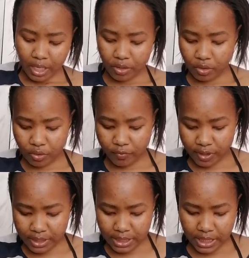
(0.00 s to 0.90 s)
And
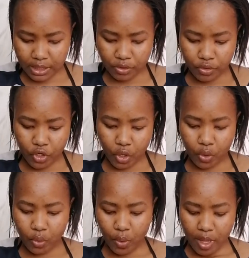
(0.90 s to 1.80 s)
obviously, as you
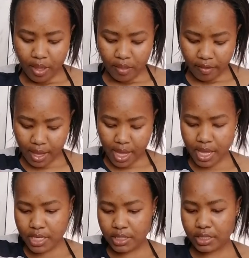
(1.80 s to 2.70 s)
know,
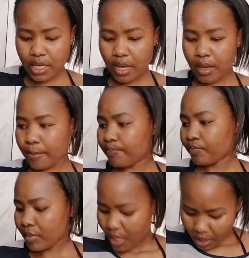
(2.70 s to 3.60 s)
that
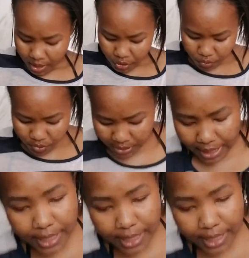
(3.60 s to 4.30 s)
I use